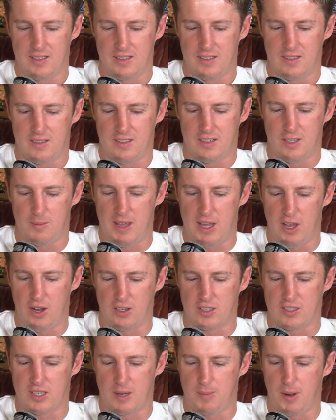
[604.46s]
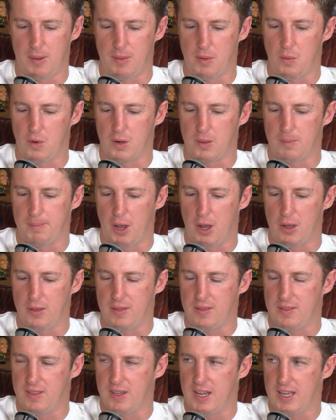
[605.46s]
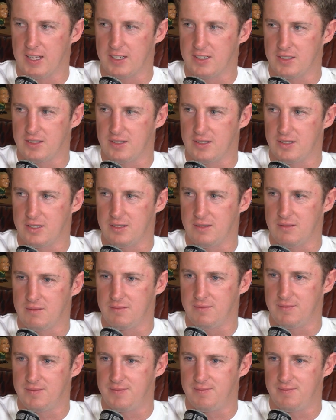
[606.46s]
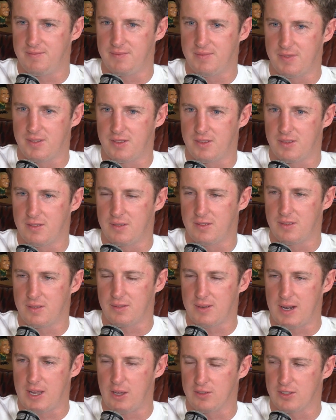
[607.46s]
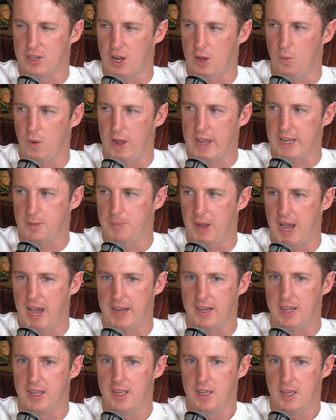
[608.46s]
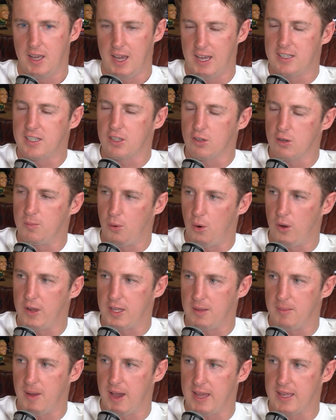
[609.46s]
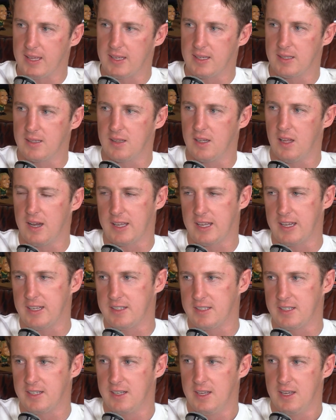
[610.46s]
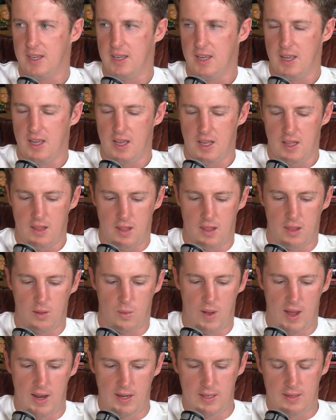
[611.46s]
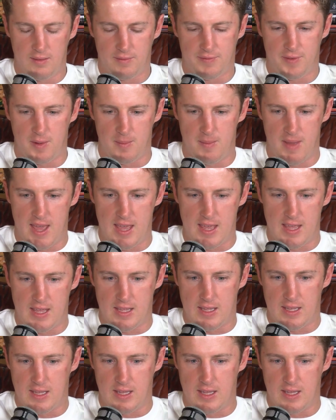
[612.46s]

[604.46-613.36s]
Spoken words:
to be honest, I probably want them both in the next 3 or so weeks, but it's a good point you make. Like, it's the one for me.